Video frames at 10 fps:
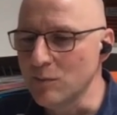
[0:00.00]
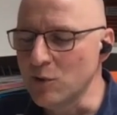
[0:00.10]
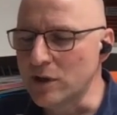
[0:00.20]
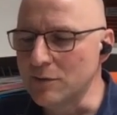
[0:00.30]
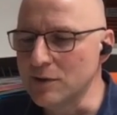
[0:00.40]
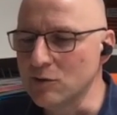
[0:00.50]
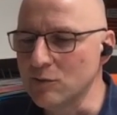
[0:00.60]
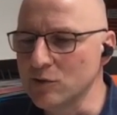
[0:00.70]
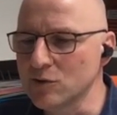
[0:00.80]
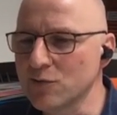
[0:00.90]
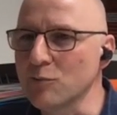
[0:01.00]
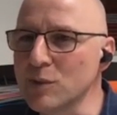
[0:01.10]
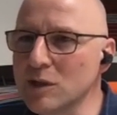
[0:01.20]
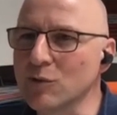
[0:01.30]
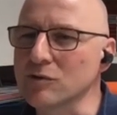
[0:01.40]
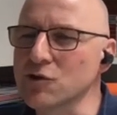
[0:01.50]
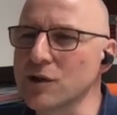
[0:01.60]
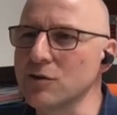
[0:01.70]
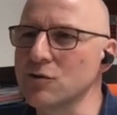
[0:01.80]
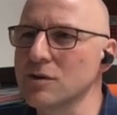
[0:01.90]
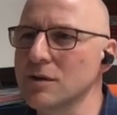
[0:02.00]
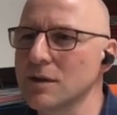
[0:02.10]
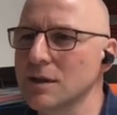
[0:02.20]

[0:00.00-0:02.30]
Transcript: But I think the most formidable change